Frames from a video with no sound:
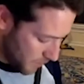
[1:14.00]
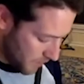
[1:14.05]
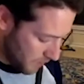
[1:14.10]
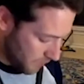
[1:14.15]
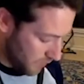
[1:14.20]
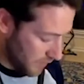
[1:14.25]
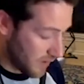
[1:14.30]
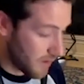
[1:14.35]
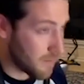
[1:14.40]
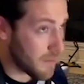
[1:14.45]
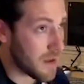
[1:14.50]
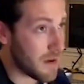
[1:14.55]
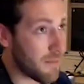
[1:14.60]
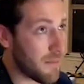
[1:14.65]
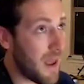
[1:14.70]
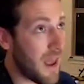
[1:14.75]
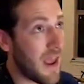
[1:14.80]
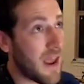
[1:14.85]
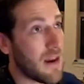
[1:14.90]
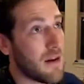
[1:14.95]
can really be a
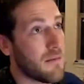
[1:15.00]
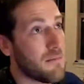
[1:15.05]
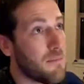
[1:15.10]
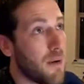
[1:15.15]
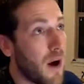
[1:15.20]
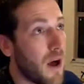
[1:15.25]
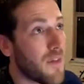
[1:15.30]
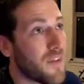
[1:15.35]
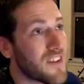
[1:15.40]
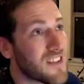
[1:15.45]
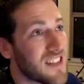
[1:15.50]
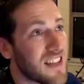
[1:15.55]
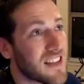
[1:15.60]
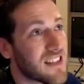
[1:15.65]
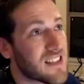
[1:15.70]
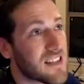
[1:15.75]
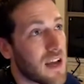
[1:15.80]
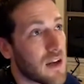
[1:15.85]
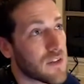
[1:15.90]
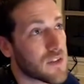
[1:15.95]
pain, but this thing
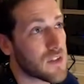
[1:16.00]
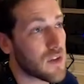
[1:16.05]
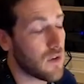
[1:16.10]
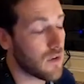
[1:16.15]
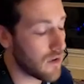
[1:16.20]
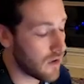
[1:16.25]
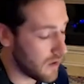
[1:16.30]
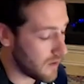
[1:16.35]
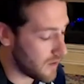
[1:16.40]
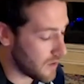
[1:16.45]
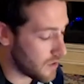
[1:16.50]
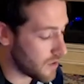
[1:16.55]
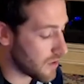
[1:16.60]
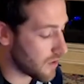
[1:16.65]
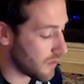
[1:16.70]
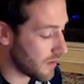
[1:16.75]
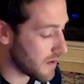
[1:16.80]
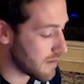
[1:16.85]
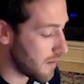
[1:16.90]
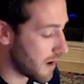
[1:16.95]
sounds so good that you
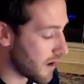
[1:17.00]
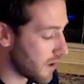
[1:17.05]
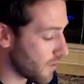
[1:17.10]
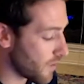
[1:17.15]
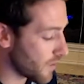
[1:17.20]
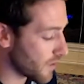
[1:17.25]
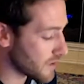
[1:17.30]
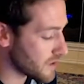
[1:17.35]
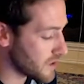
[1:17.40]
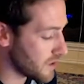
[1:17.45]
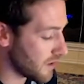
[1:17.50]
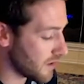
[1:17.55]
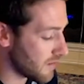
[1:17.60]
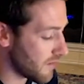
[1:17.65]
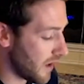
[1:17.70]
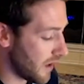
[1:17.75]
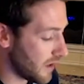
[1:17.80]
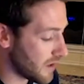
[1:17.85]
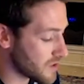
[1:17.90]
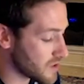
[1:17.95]
can really make it work to your
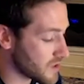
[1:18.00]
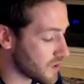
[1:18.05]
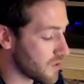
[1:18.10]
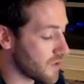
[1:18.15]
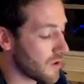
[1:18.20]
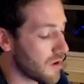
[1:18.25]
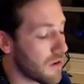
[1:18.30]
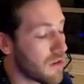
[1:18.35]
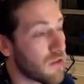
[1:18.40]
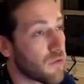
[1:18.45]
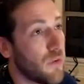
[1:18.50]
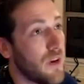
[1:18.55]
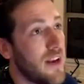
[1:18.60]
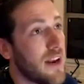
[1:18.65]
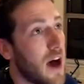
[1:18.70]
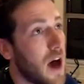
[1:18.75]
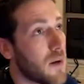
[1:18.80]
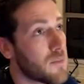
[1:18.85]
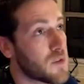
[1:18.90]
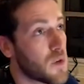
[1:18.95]
advantage. So there are 3
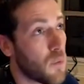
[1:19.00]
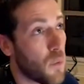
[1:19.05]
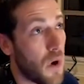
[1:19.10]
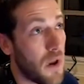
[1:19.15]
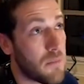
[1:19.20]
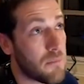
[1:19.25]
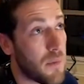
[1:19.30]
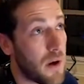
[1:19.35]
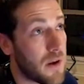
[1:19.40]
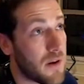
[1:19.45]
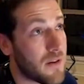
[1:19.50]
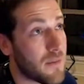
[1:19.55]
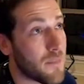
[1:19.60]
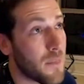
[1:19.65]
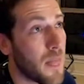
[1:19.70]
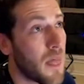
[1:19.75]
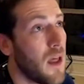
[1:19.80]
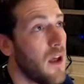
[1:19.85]
knobs and 1 button.